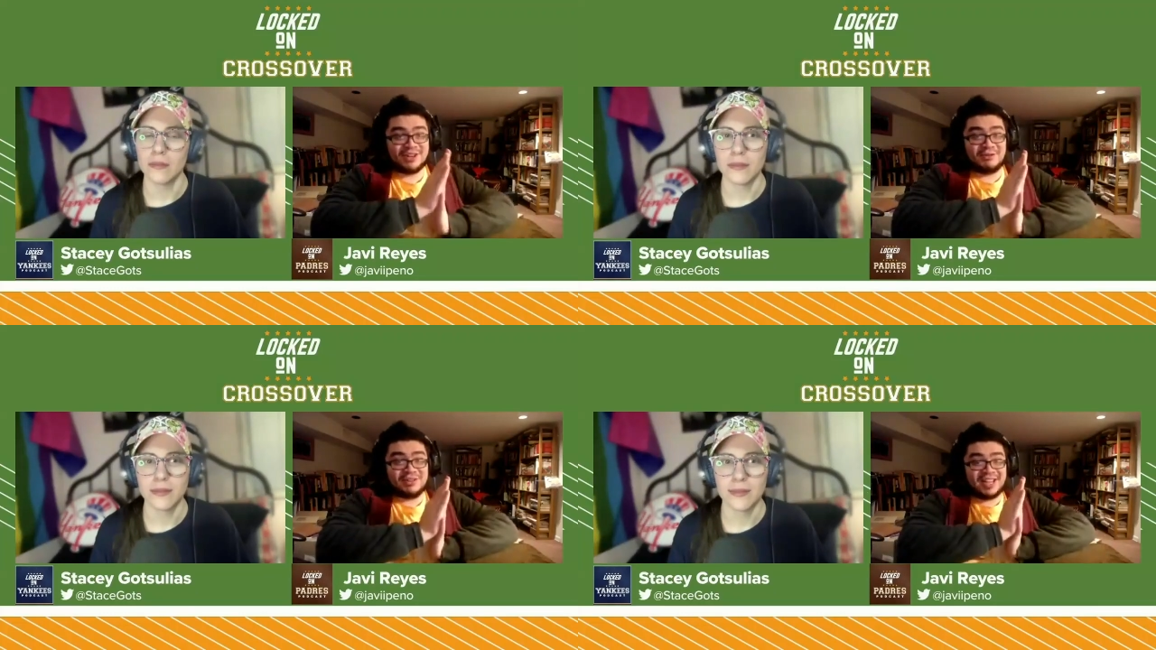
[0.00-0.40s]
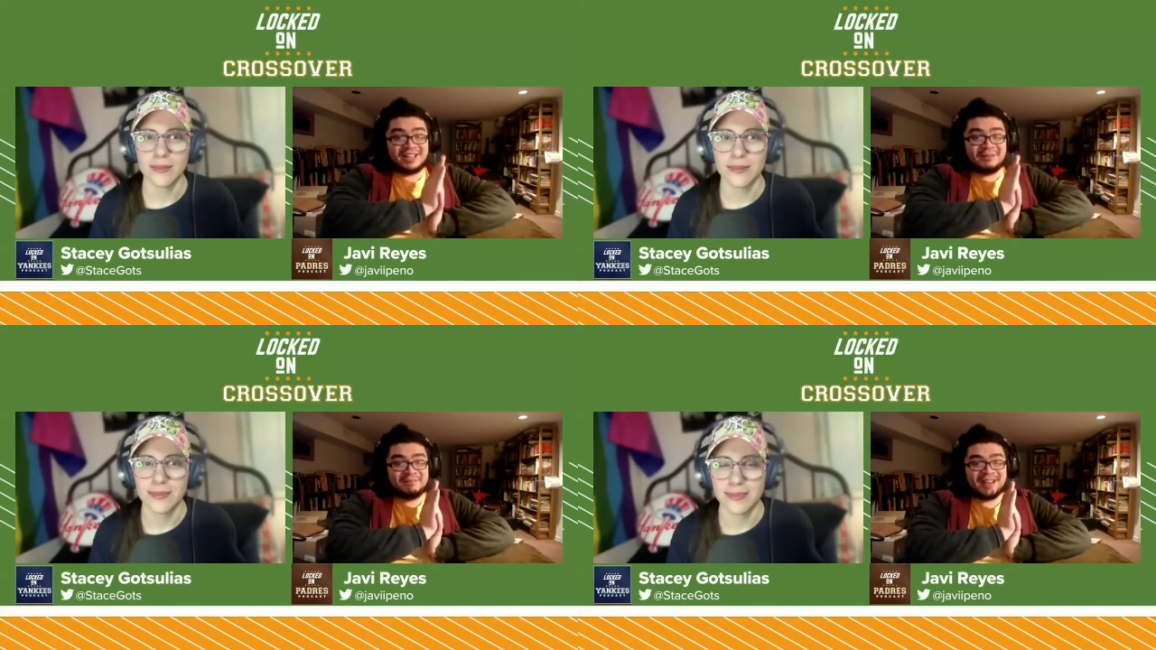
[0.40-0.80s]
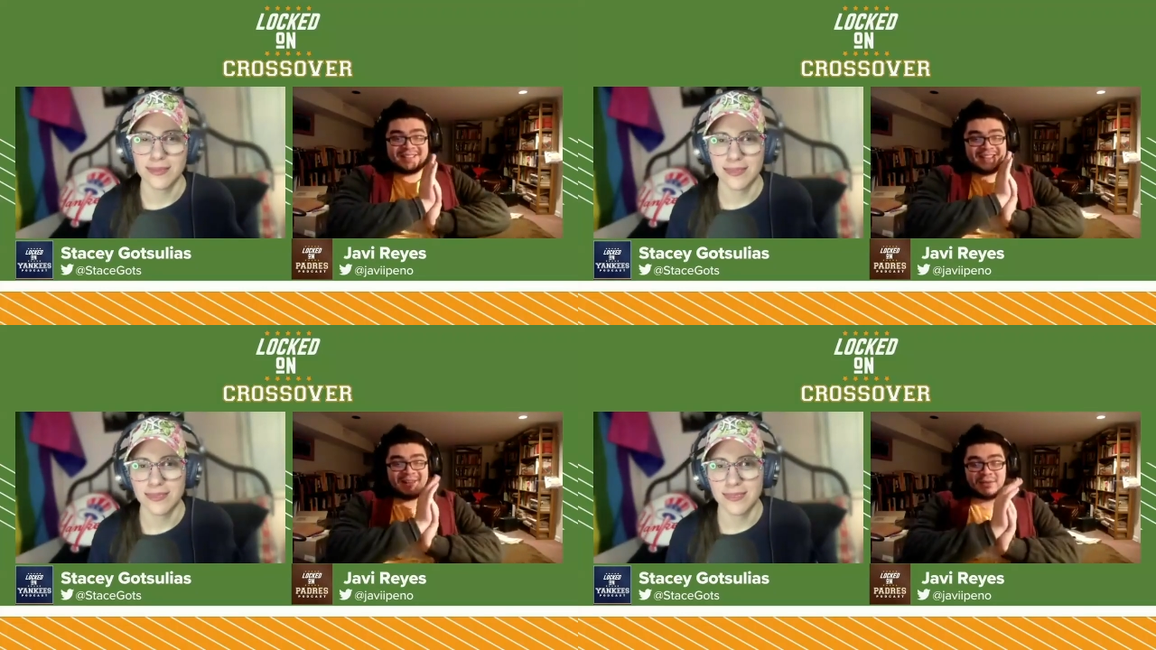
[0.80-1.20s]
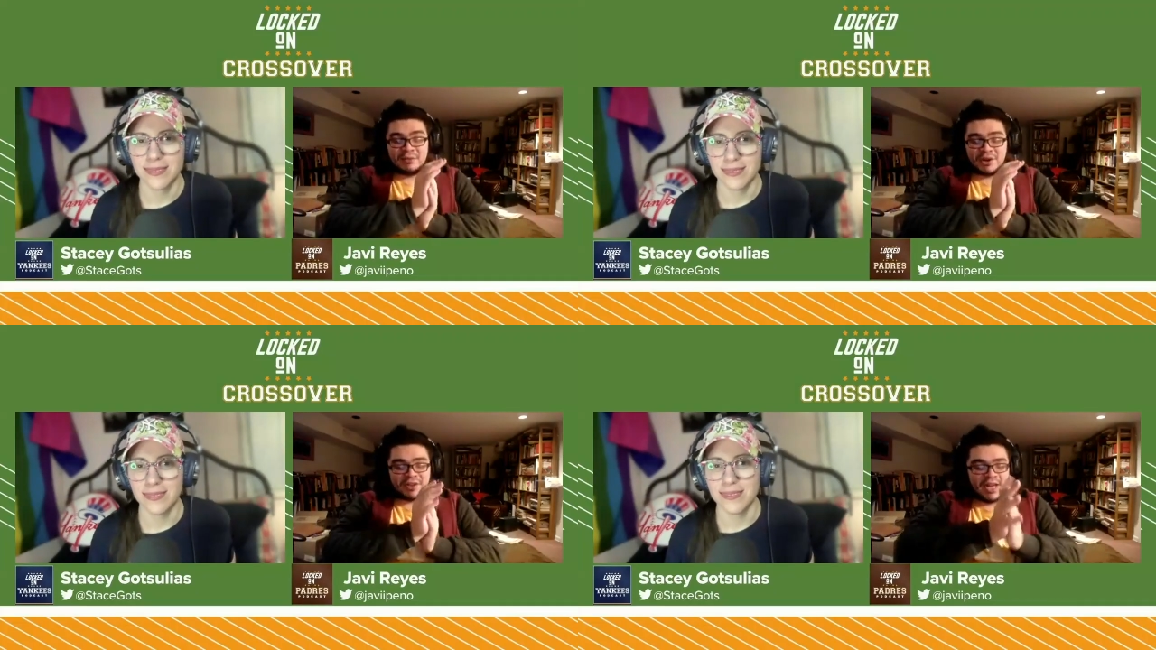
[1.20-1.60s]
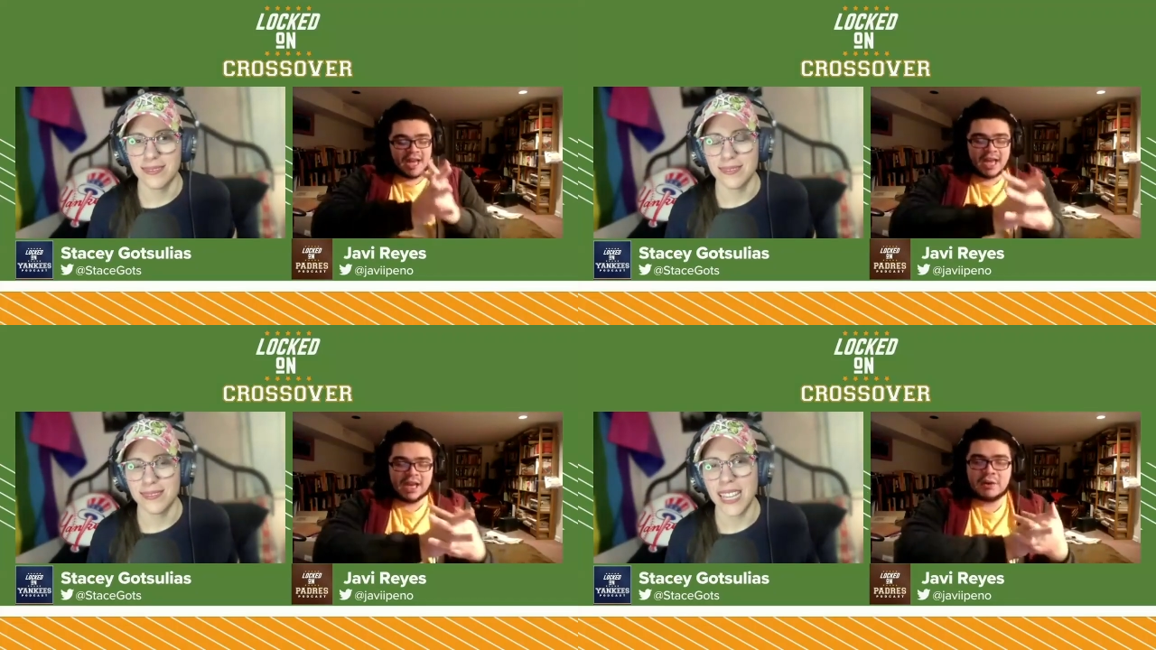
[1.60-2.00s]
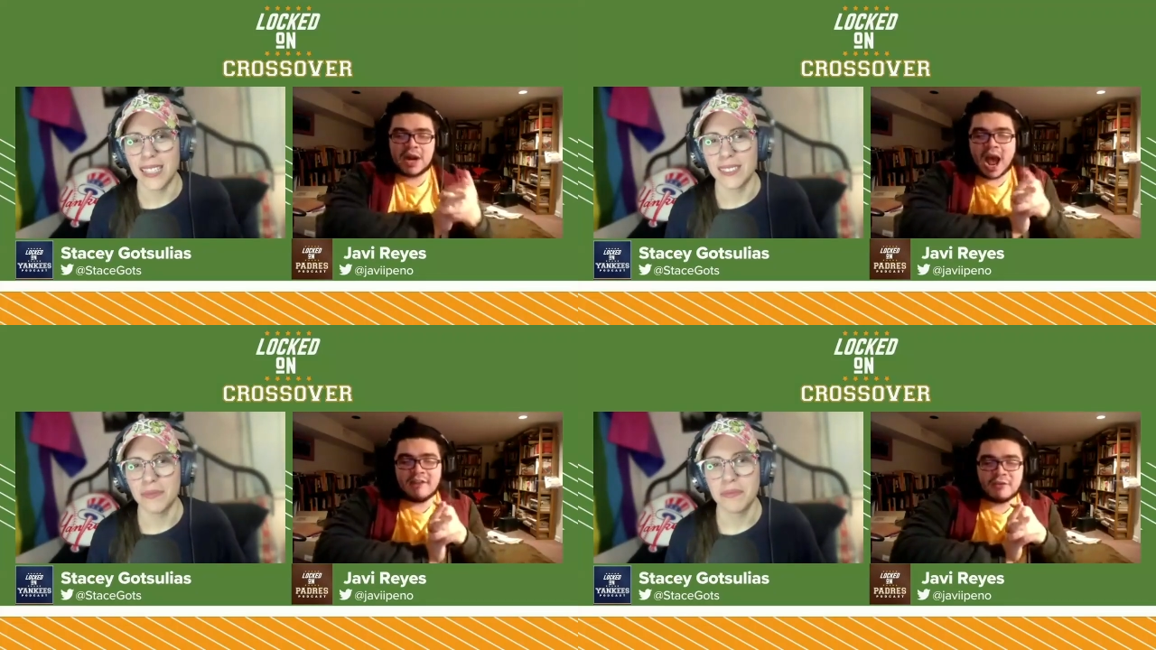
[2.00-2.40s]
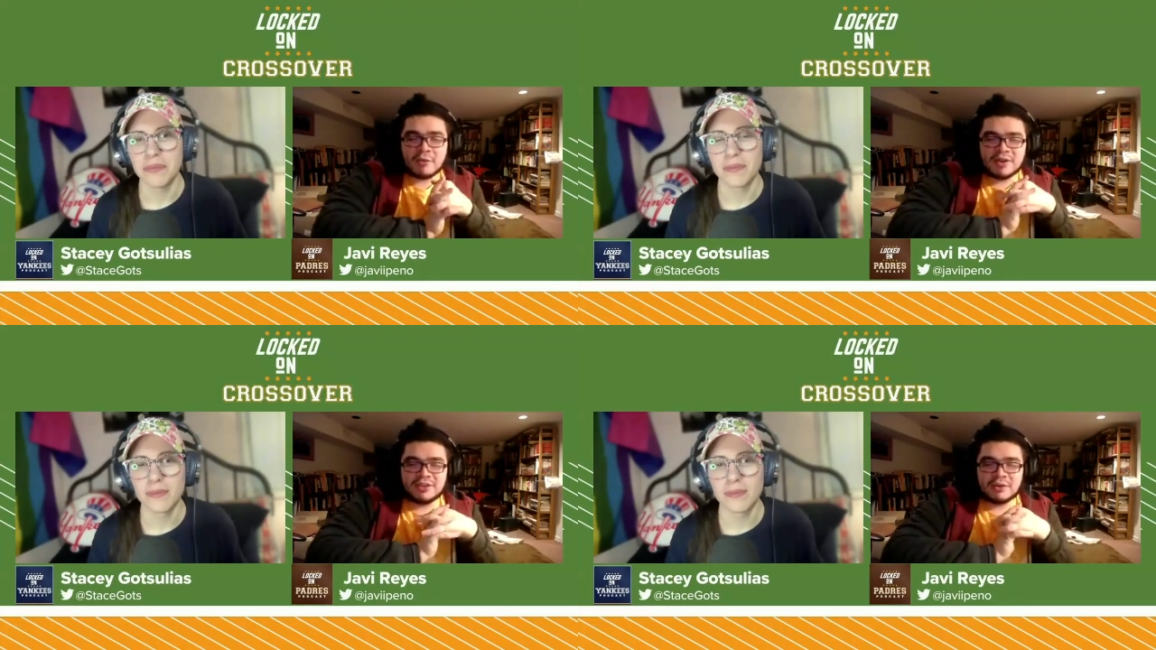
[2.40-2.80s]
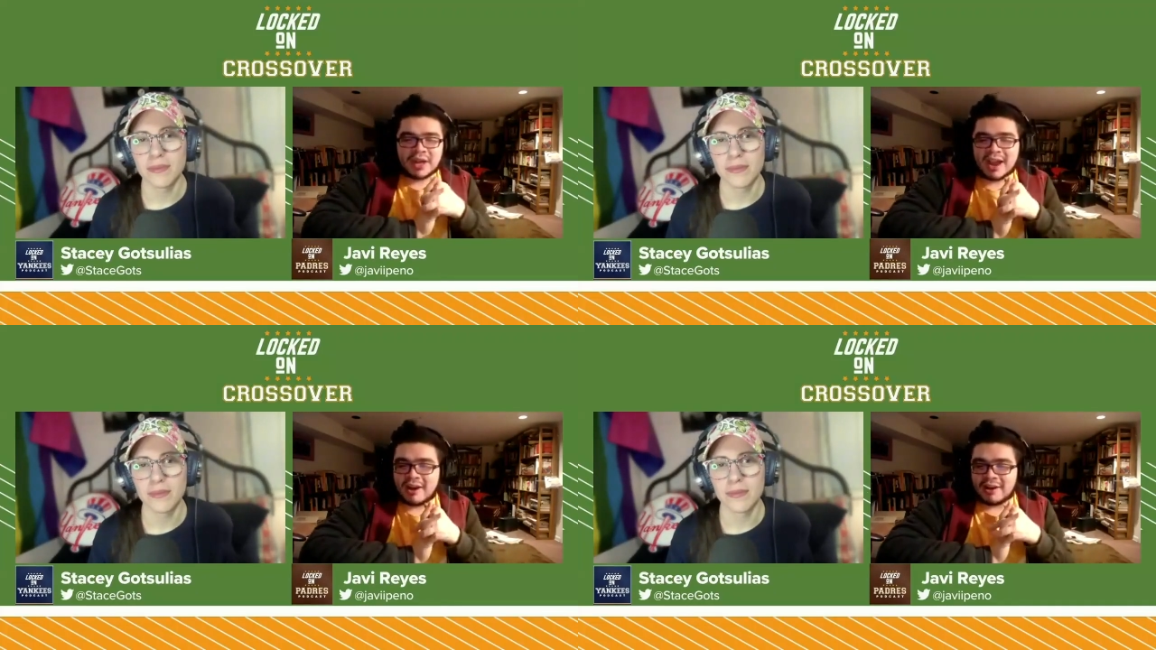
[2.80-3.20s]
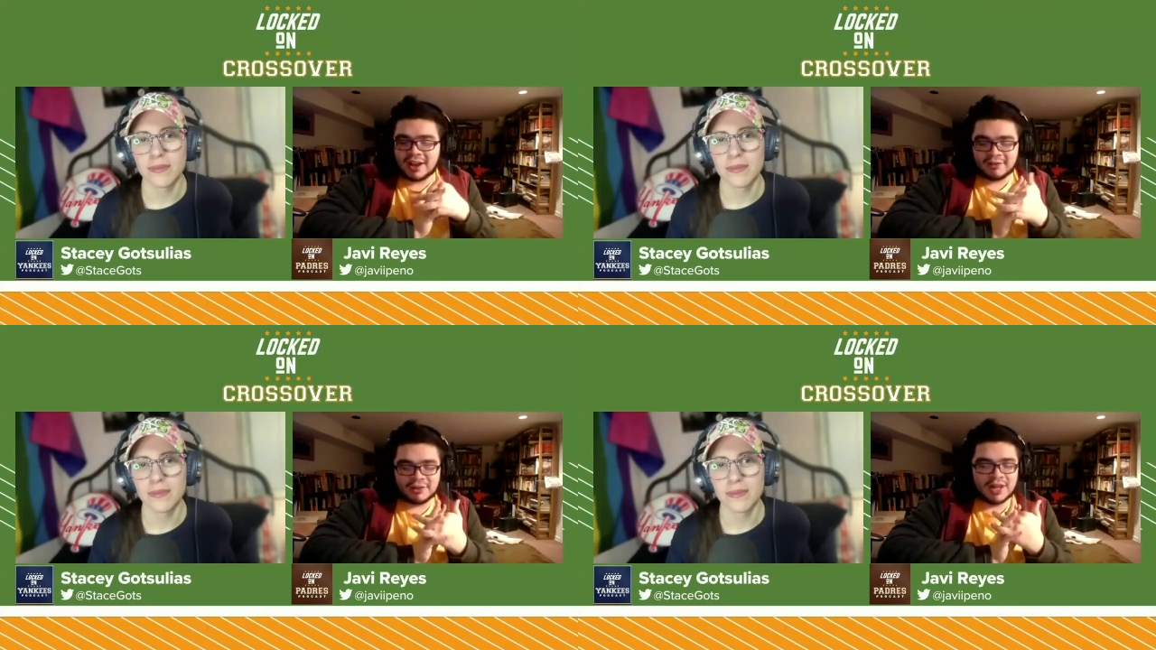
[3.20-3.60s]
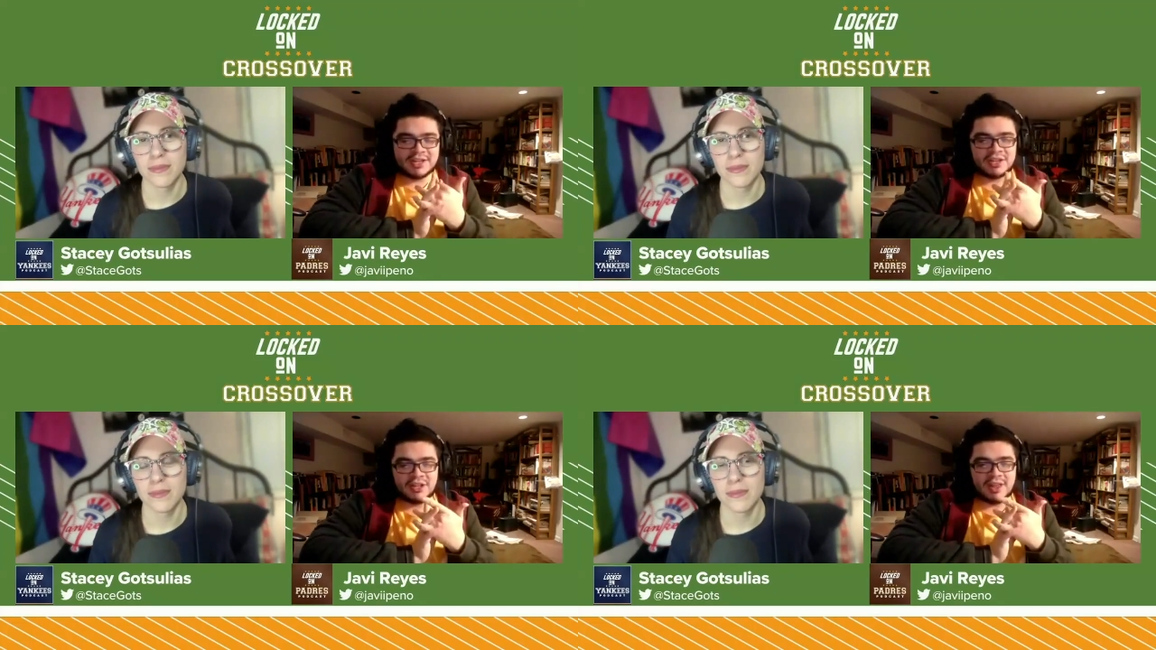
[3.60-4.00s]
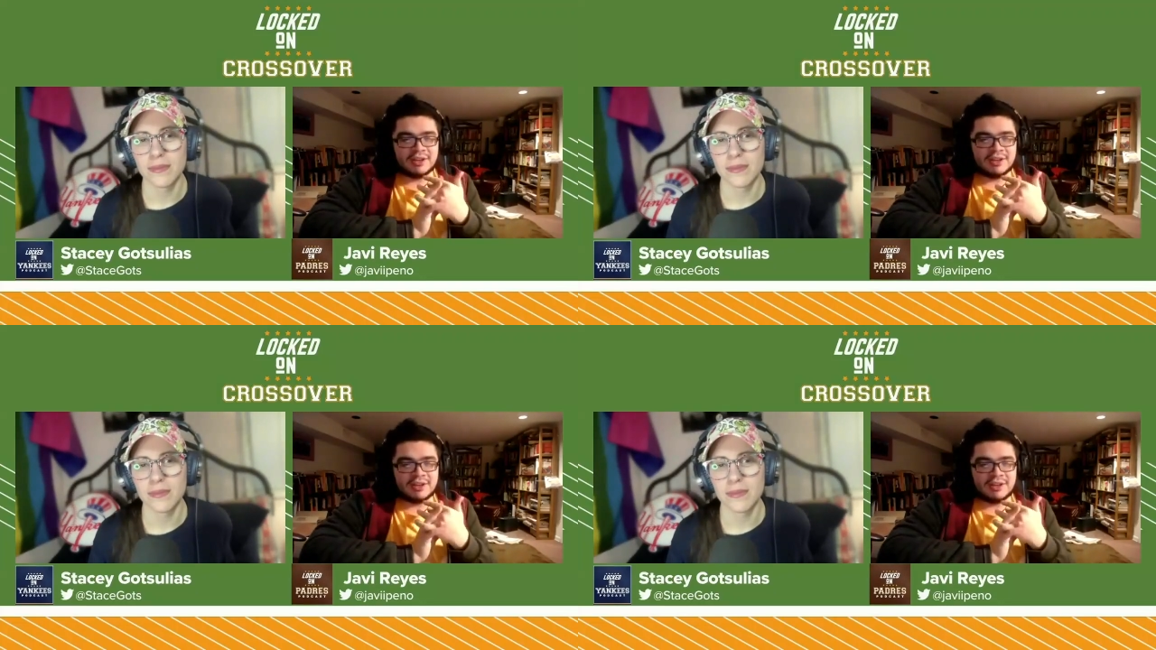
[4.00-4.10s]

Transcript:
Speaker 1: it was like the best game in the world. And you know yeah. what? I for one don't care if allegedly they